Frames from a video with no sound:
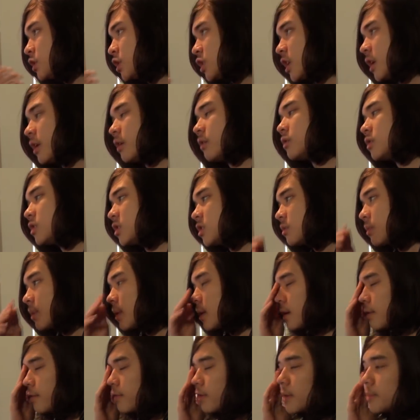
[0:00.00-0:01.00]
challenges,
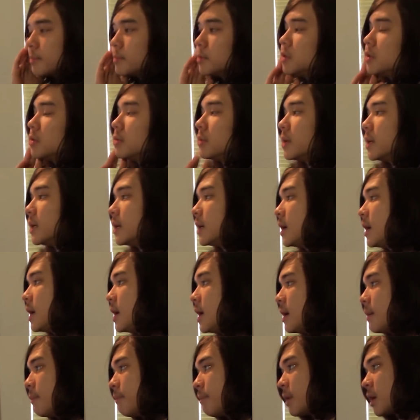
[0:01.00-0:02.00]
whatever I'm doing.
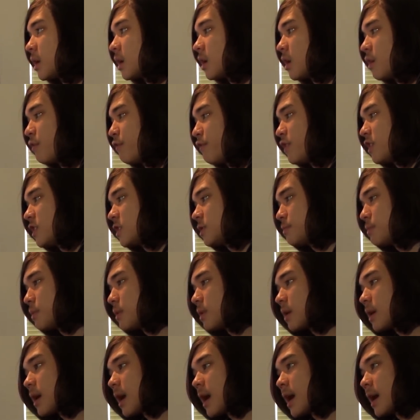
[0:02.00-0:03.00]
But on
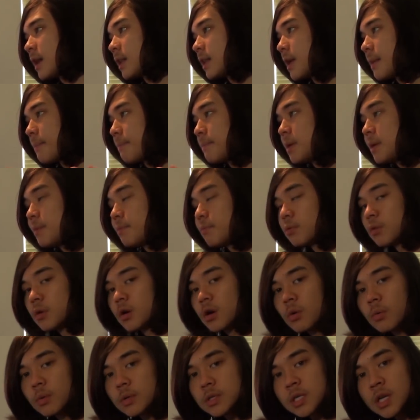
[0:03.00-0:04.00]
Facebook, I let people
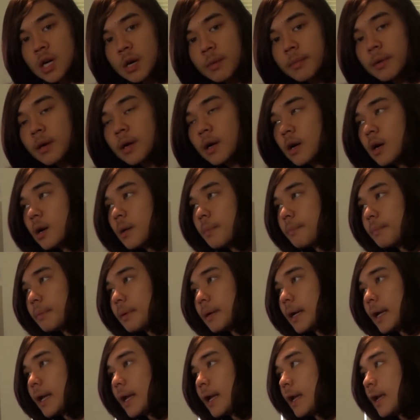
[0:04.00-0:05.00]
know what's coming up
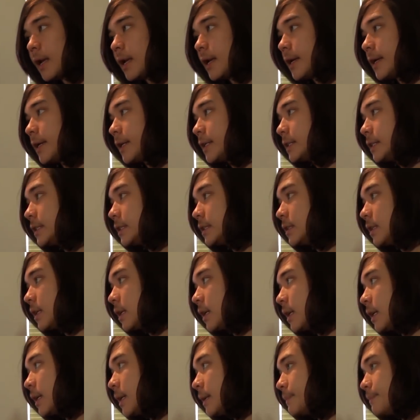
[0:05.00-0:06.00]
and,
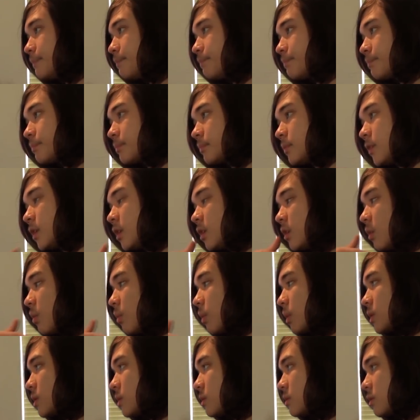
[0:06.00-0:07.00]
you know,
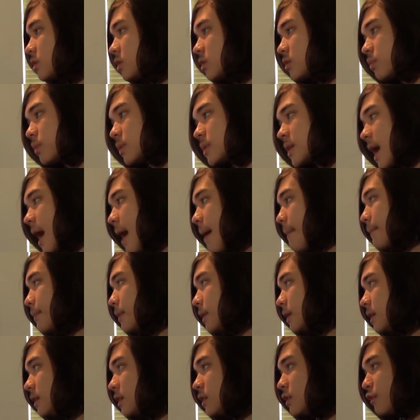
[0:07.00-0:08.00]
what's
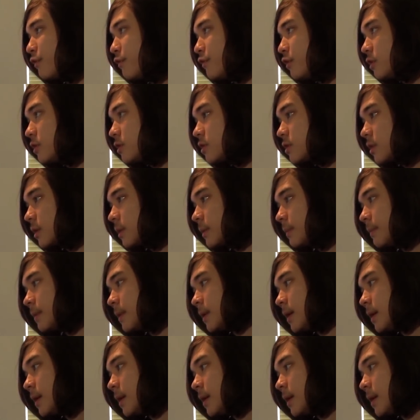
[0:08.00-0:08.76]
happening in the future.